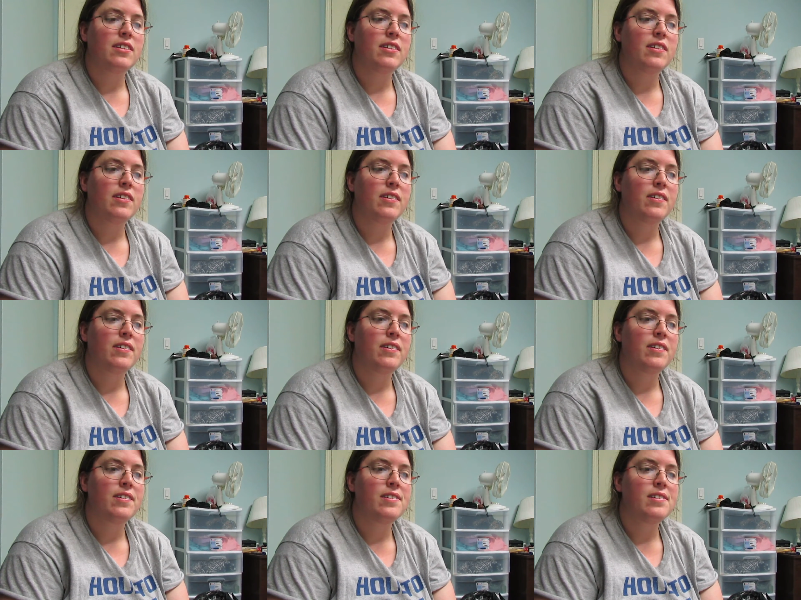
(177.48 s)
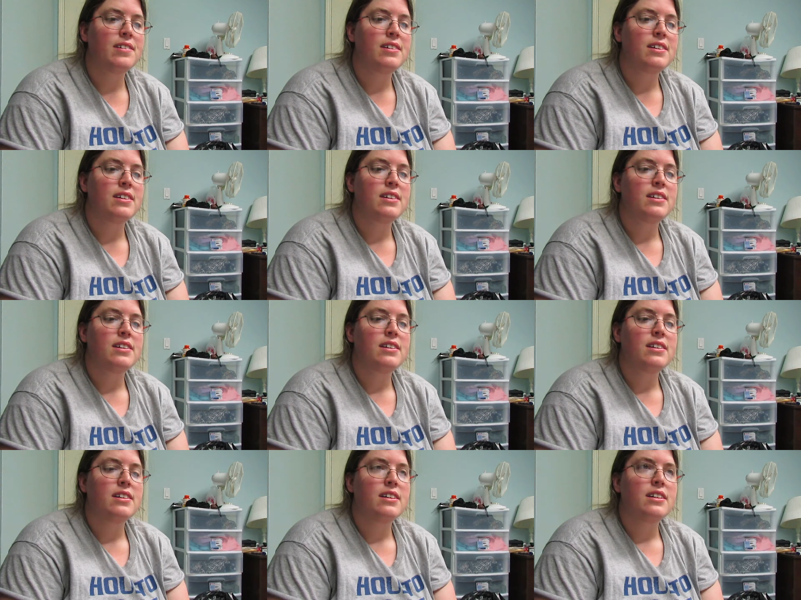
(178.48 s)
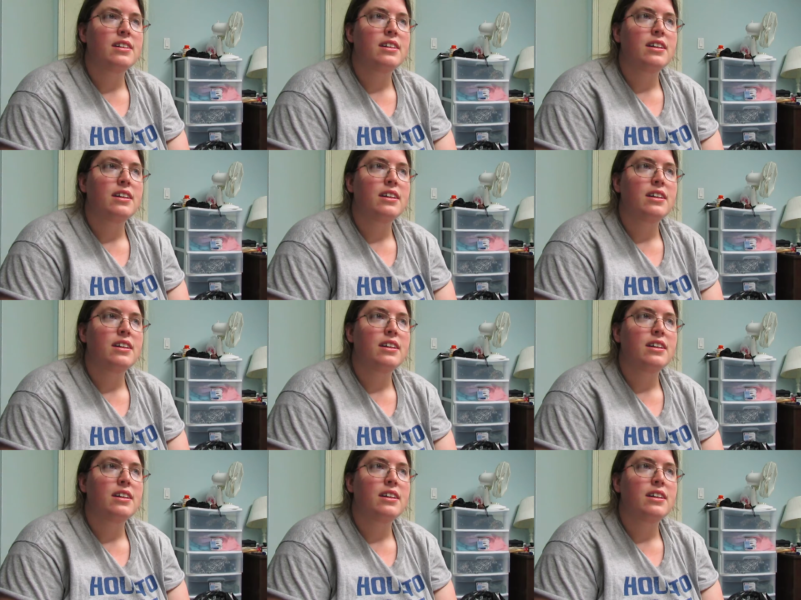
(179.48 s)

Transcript: Nobody speaks.